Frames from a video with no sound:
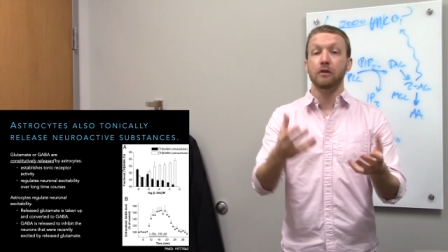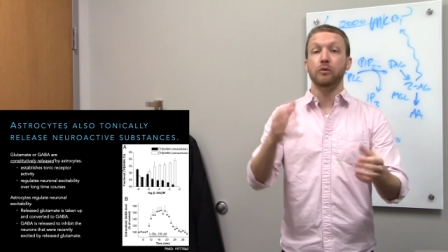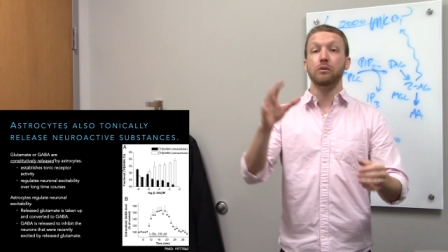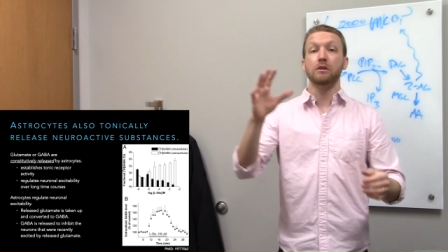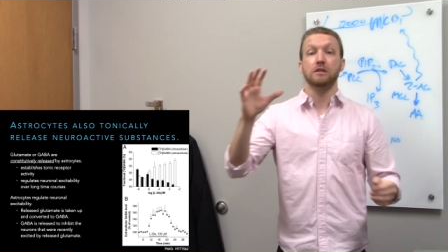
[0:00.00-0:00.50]

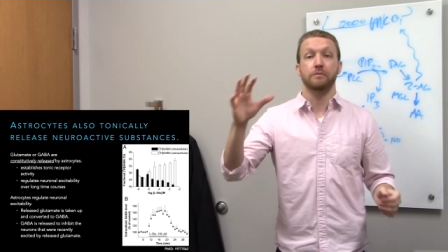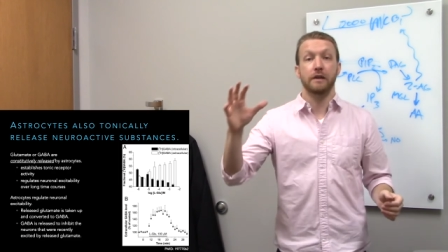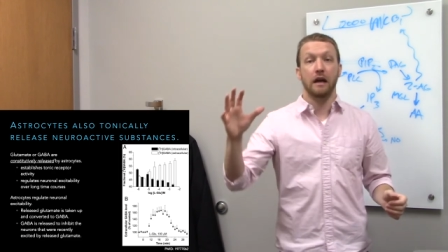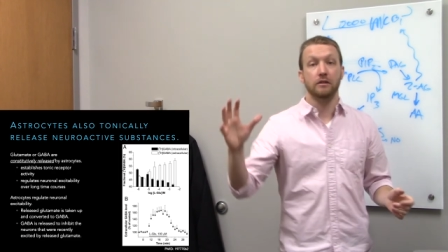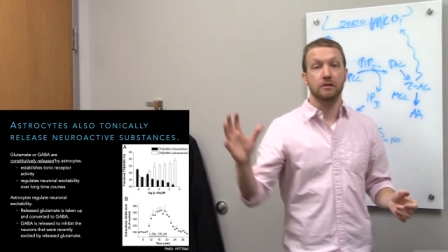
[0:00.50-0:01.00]
we want to
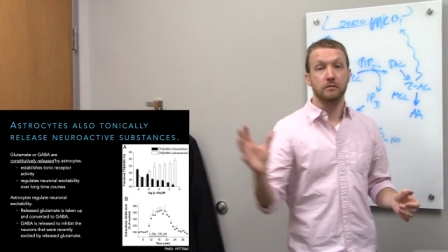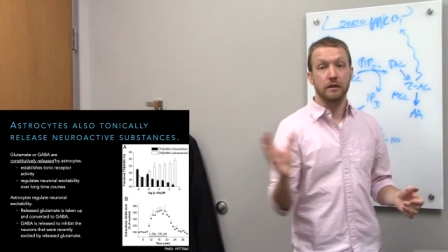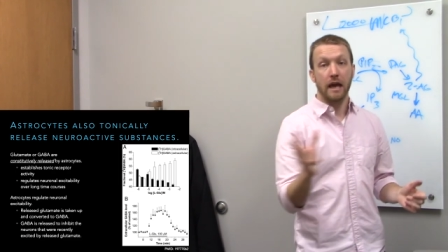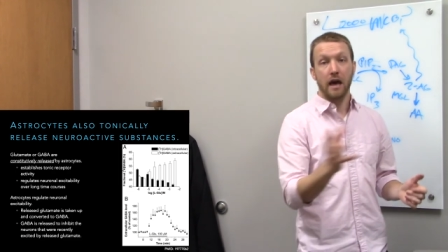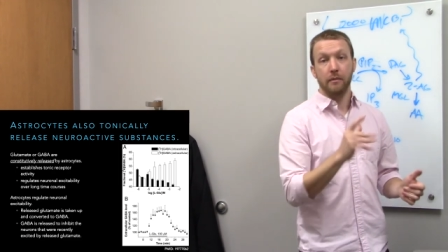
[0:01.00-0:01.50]
spit out some
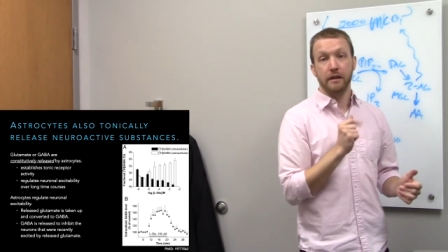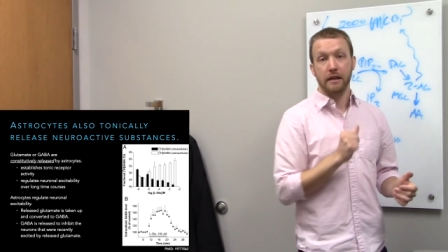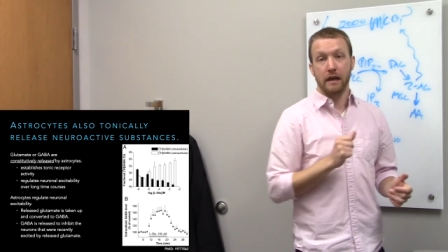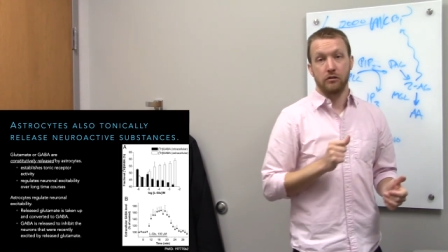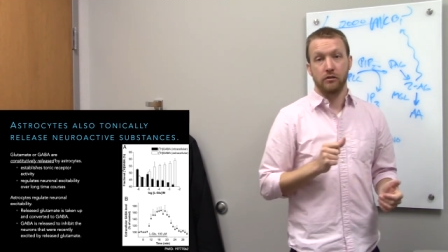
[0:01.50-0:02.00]
GABA to
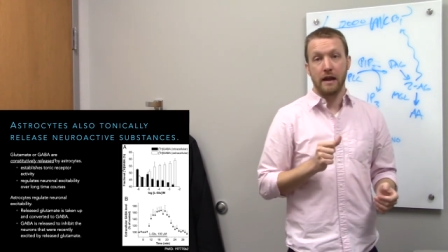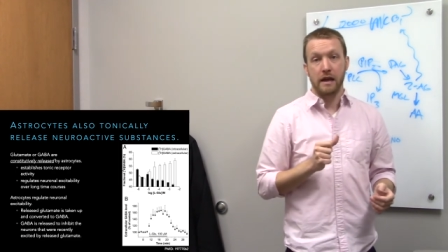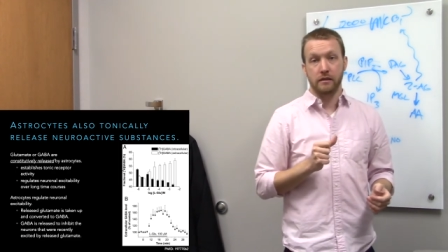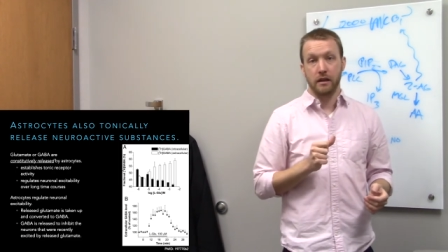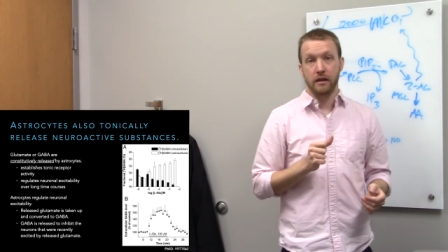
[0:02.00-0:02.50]

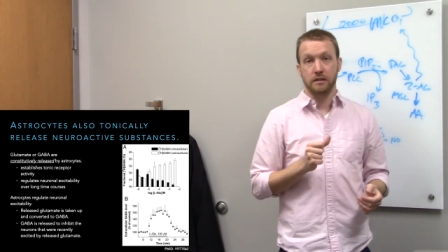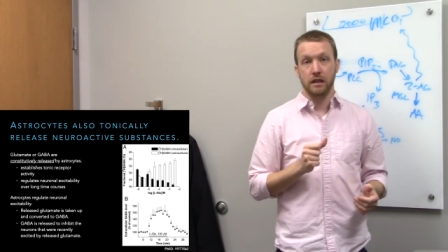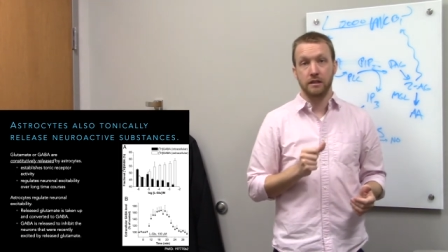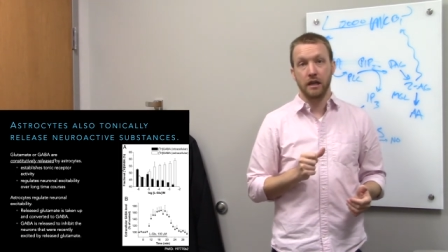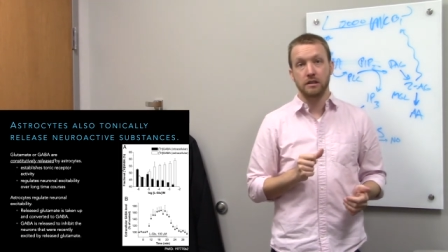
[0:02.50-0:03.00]
counteract that
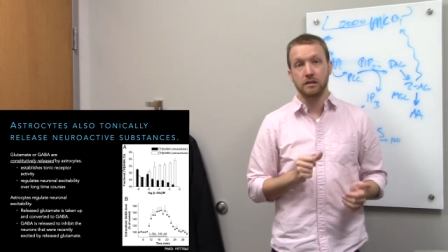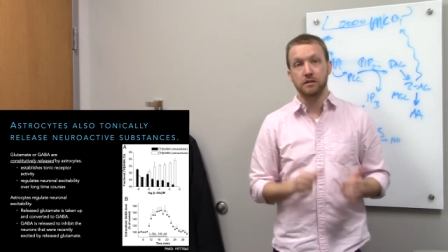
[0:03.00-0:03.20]
excitation.